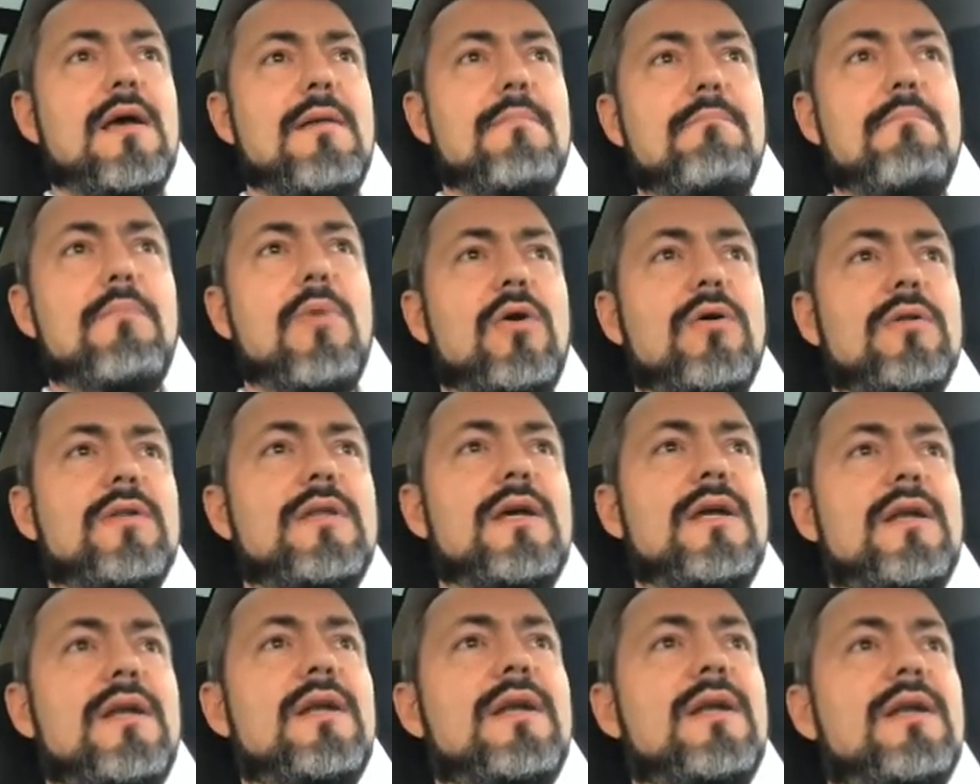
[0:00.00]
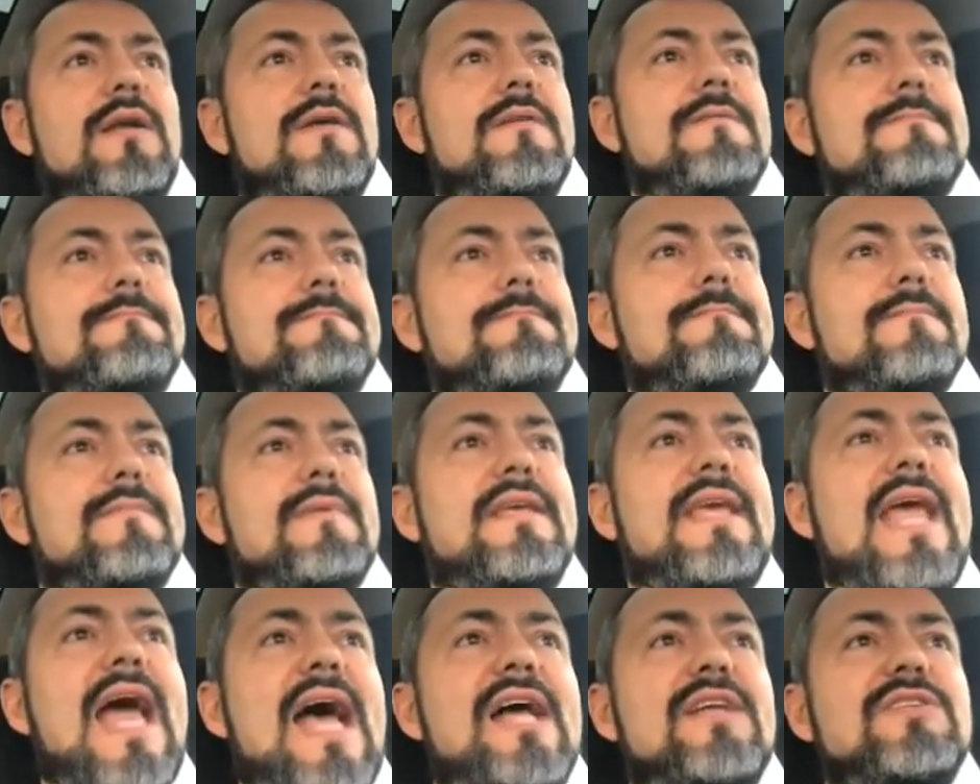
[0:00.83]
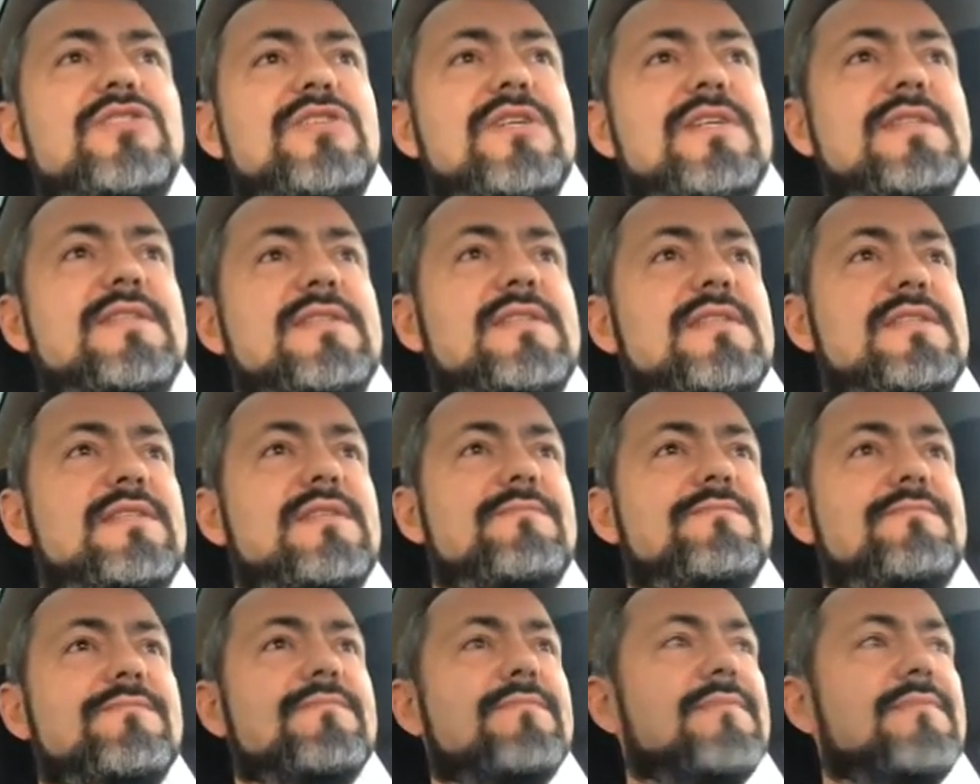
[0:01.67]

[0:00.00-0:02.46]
modern gadgets,